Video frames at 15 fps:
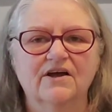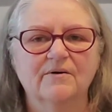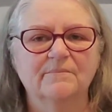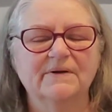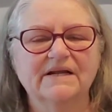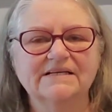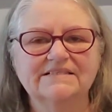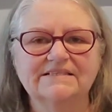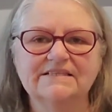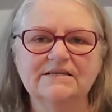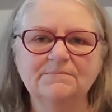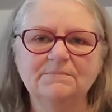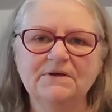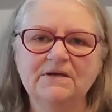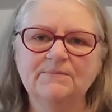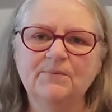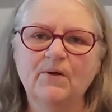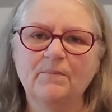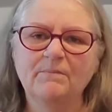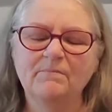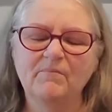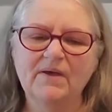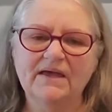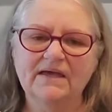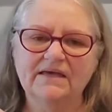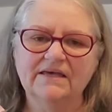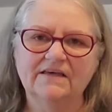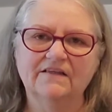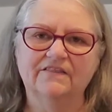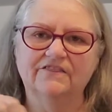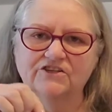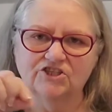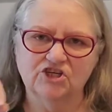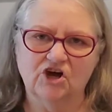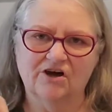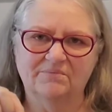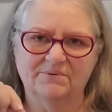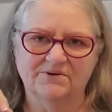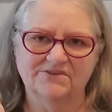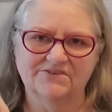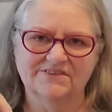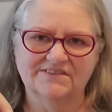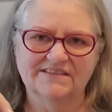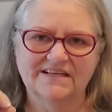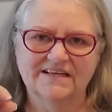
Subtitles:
But I see people making the toppers,